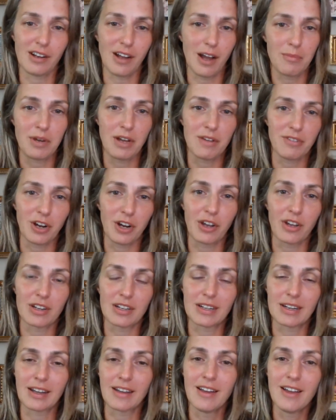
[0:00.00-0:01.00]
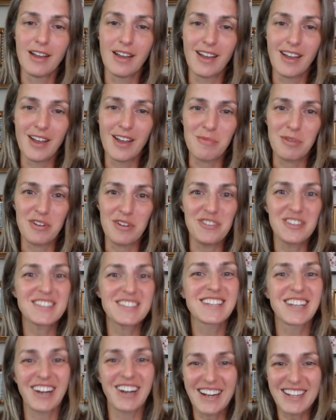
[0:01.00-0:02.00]
I'm not very good at it, but it
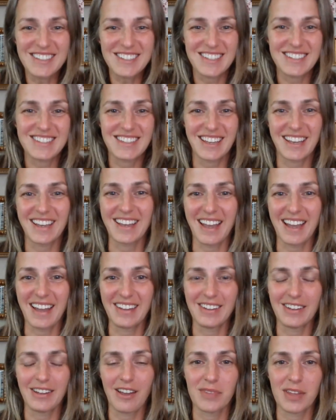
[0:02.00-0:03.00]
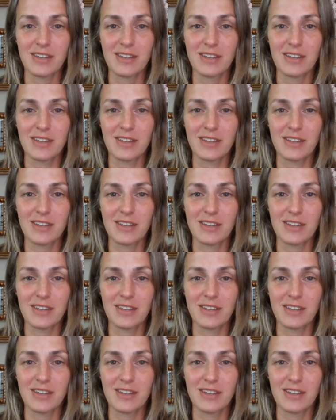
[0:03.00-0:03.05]
feels great to sing again.